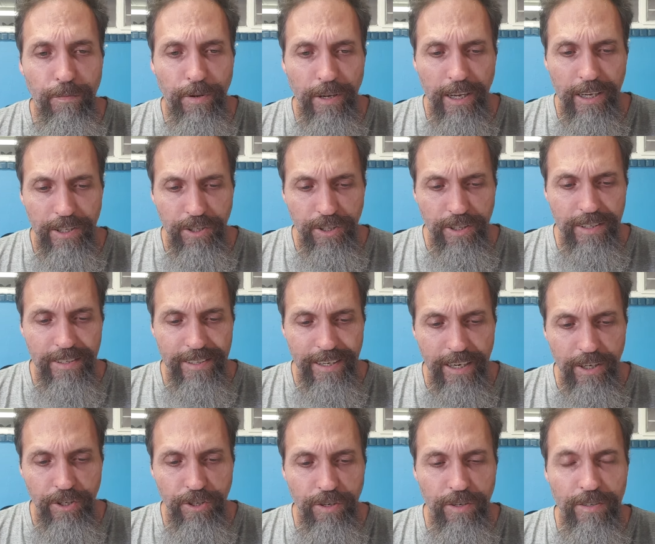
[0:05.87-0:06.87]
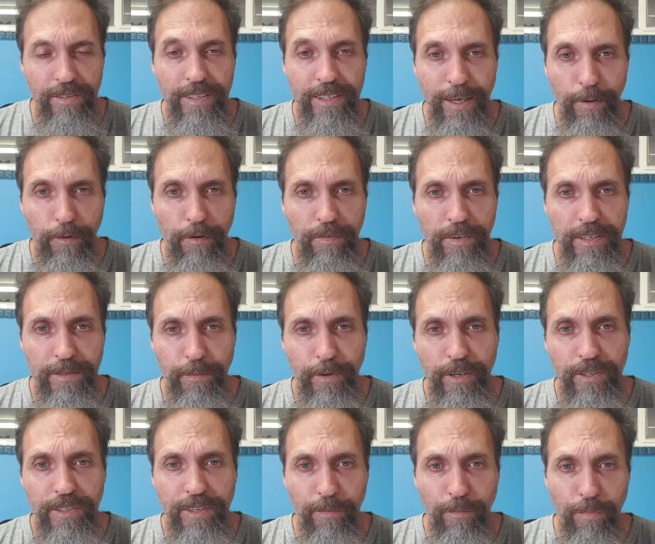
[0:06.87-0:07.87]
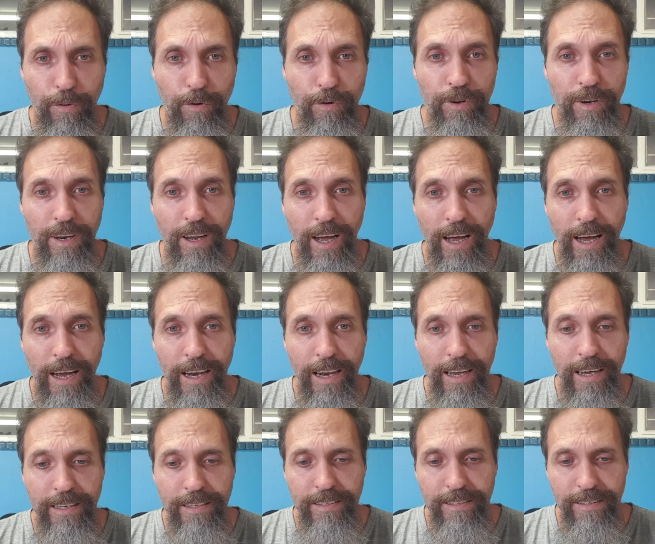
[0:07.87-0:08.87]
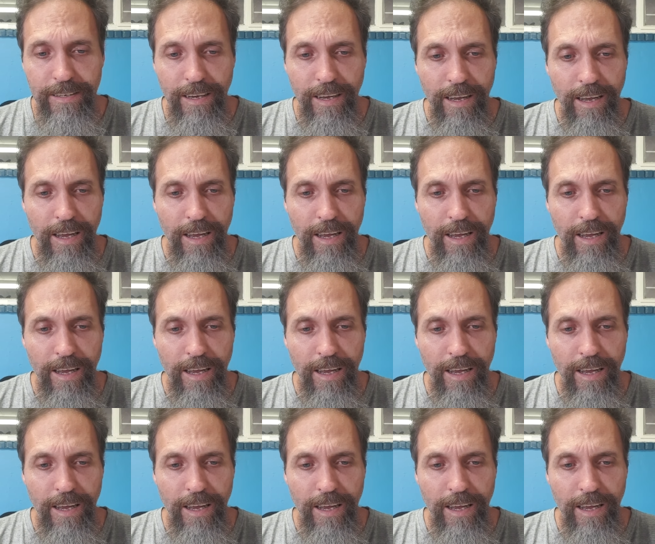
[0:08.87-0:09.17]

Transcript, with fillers: but let's just touch on some of his most important highlights